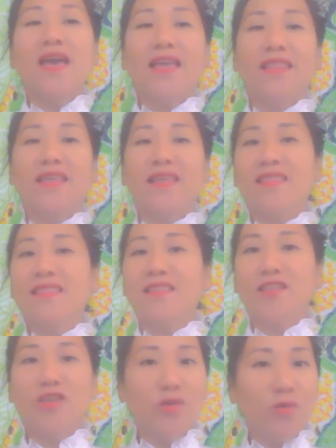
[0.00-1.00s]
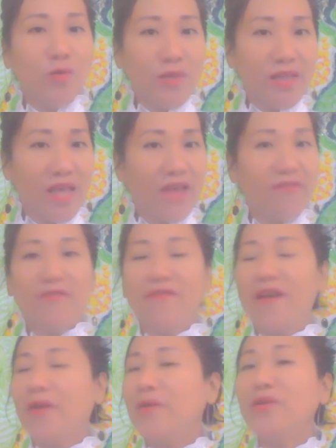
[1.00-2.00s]
and then you will have a
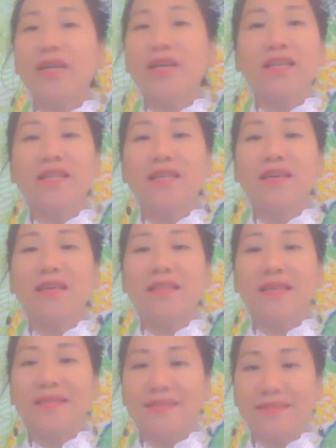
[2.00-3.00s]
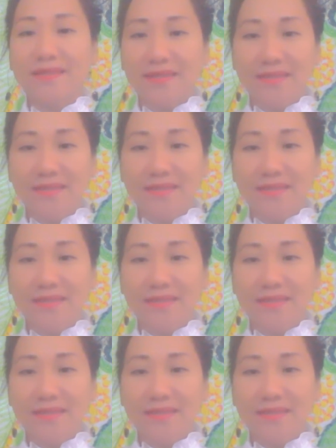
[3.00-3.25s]
very unique idea that's